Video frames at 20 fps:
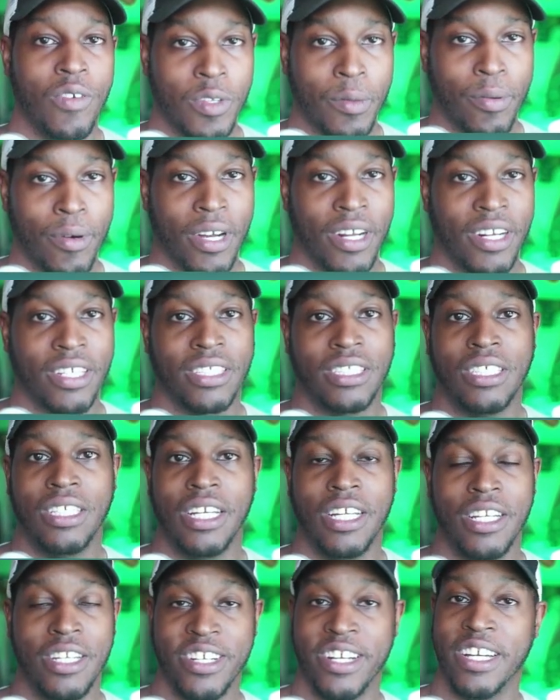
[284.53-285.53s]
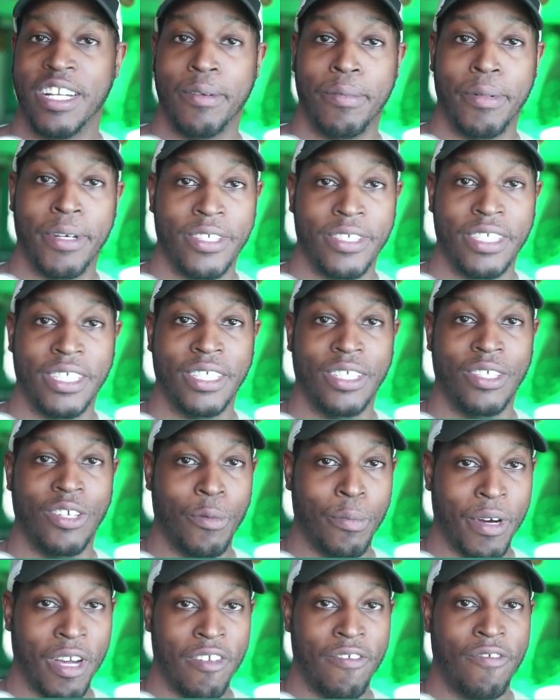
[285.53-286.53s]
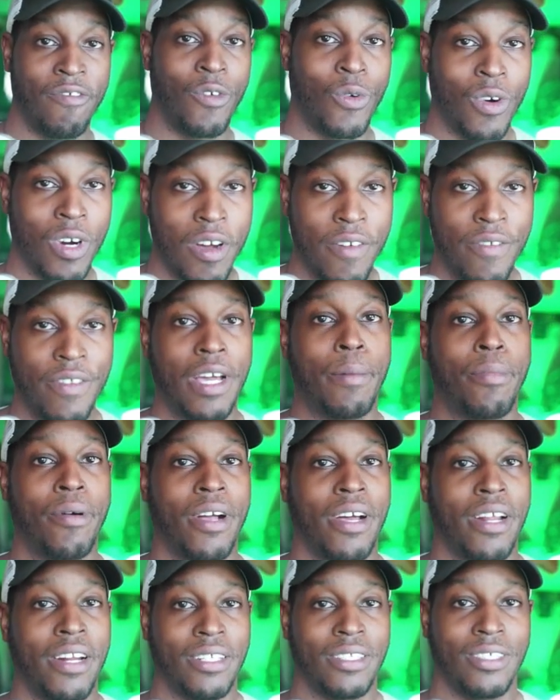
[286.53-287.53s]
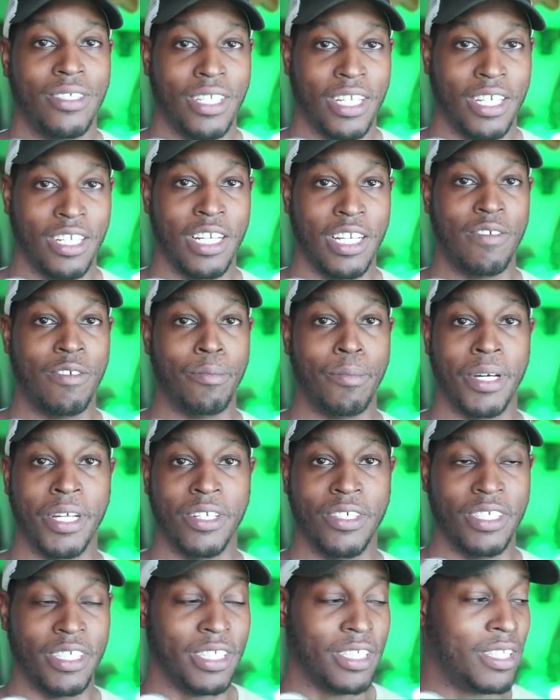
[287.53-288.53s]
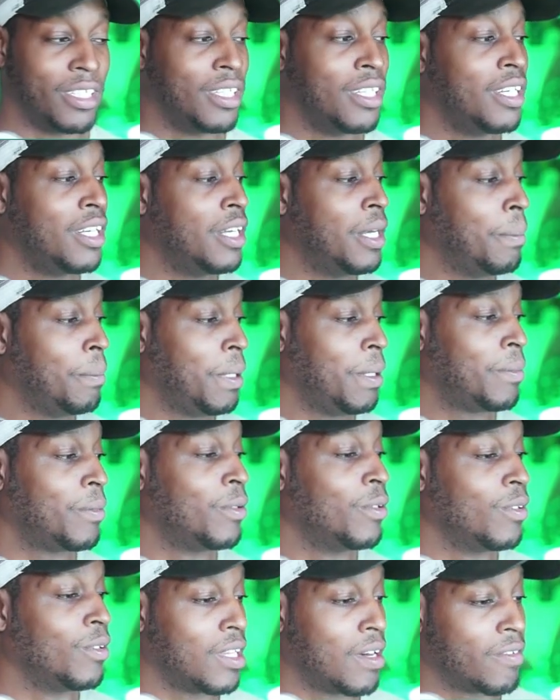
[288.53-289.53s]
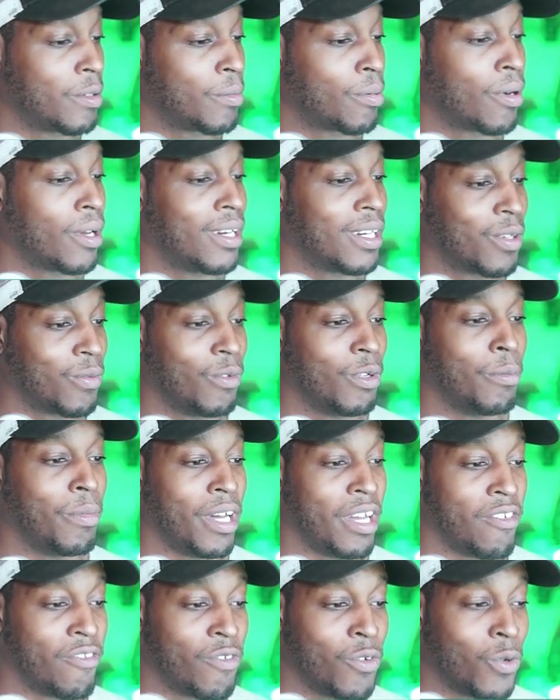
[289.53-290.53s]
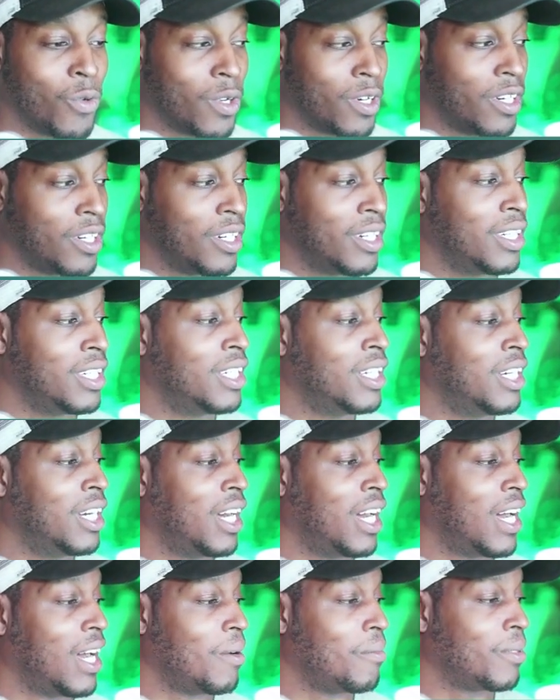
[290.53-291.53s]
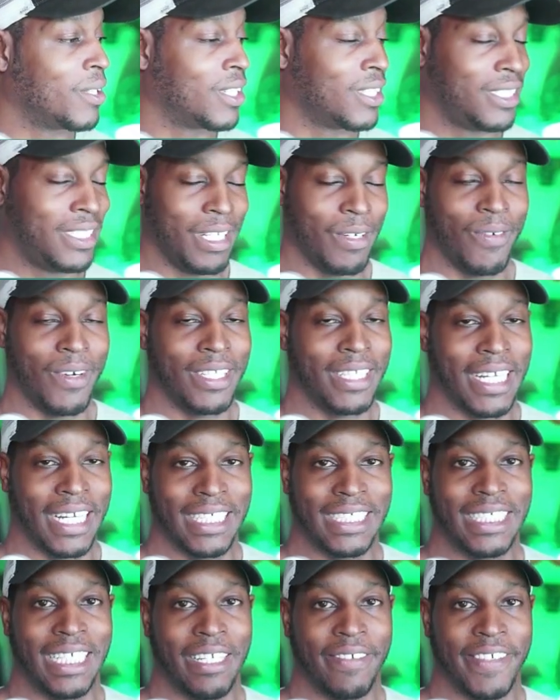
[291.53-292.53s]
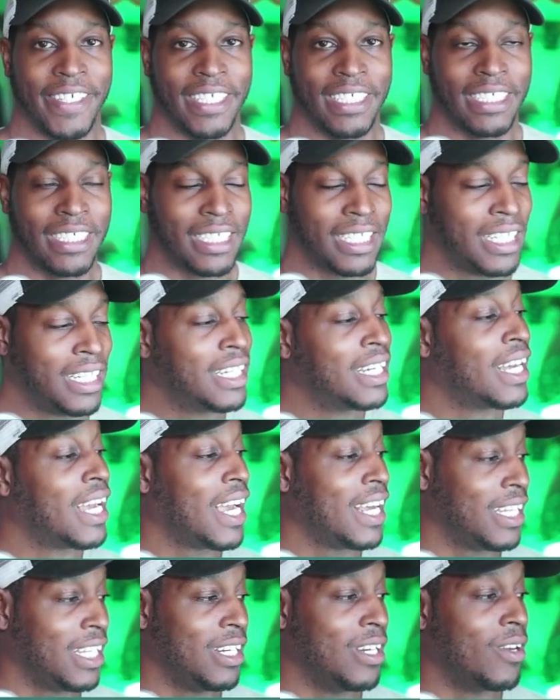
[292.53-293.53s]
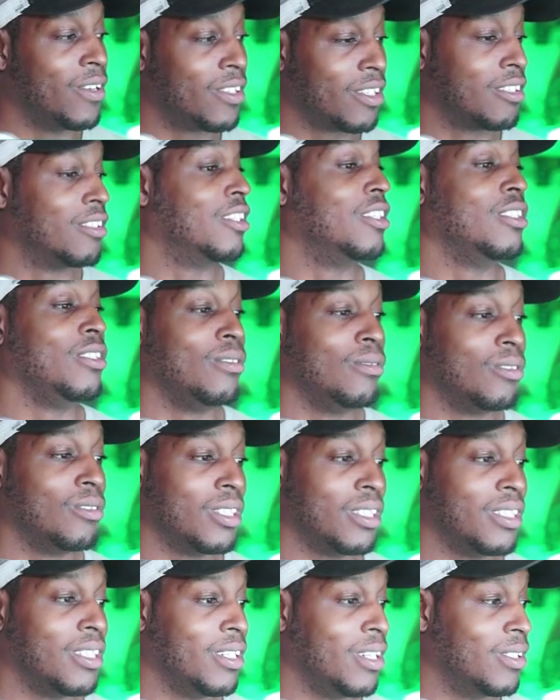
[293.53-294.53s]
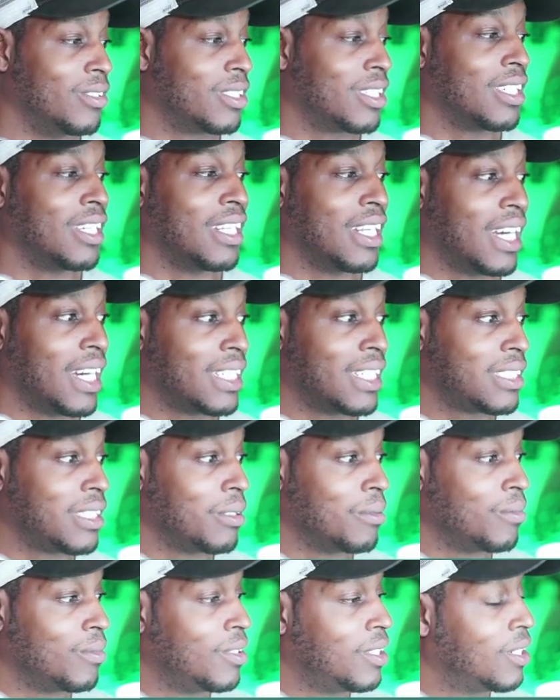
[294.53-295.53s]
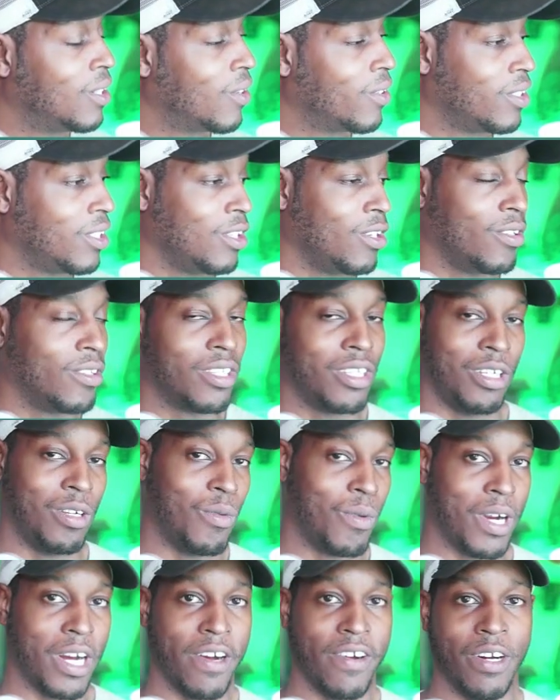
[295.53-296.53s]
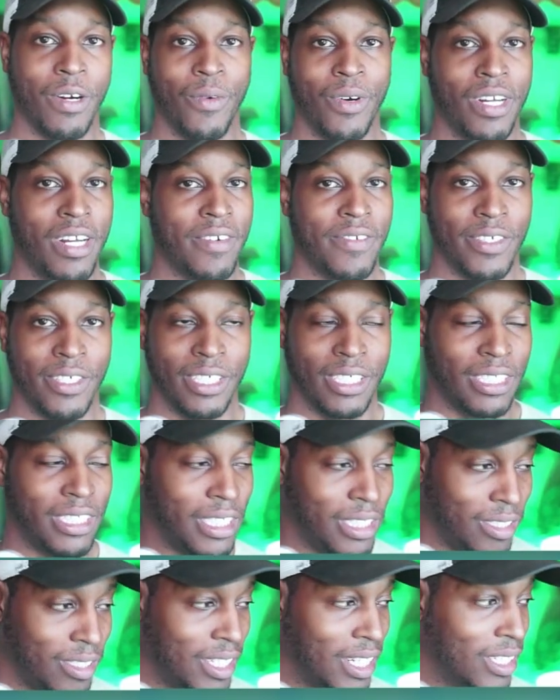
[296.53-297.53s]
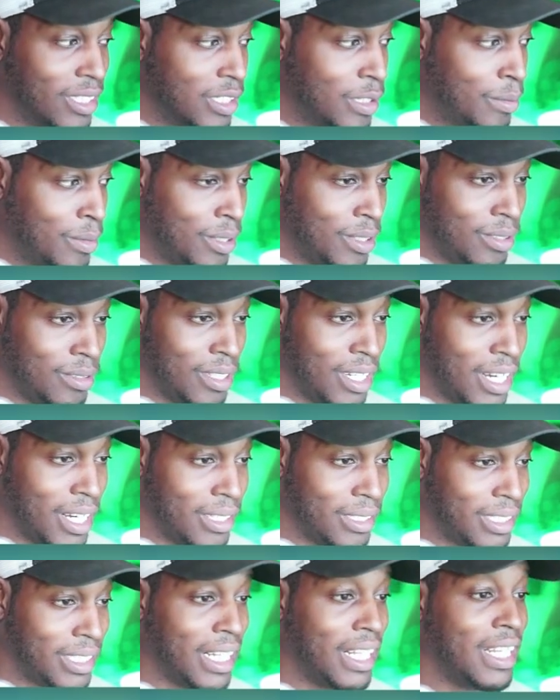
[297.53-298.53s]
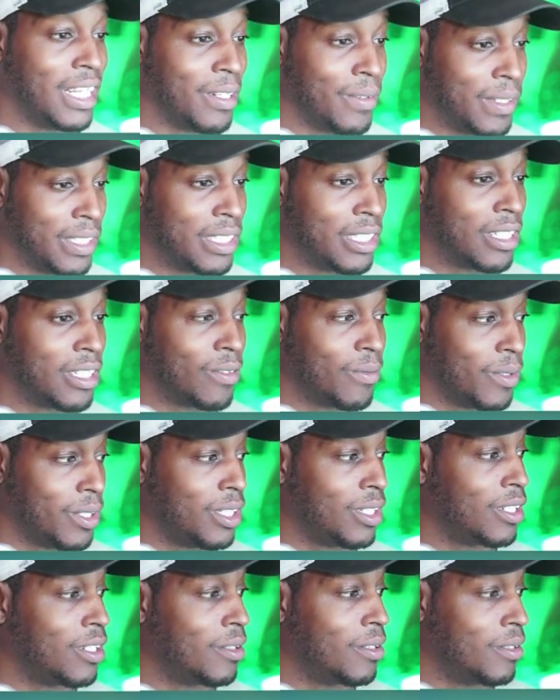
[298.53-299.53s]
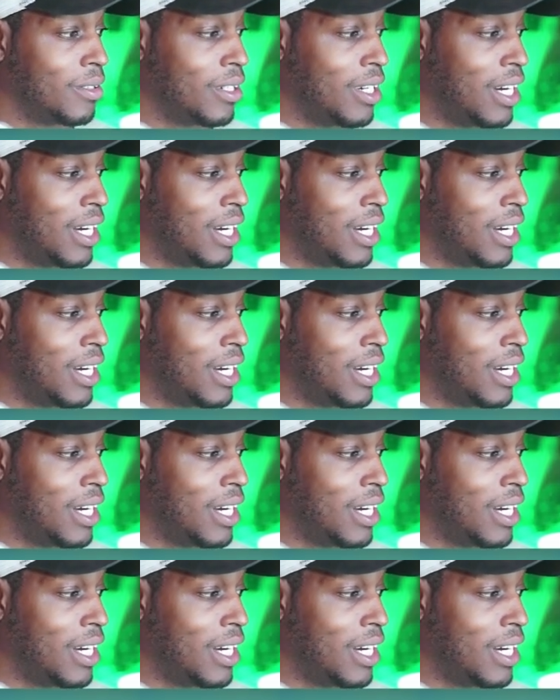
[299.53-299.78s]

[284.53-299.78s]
the product and you get a better deal, or buy 4 of that product, you get an even better deal. People who love the product will buy 4 because they want that savings. and they know they're going to use it. They know it's going to last them, or they know they're going to wear it, whatever it is that you guys will be selling with your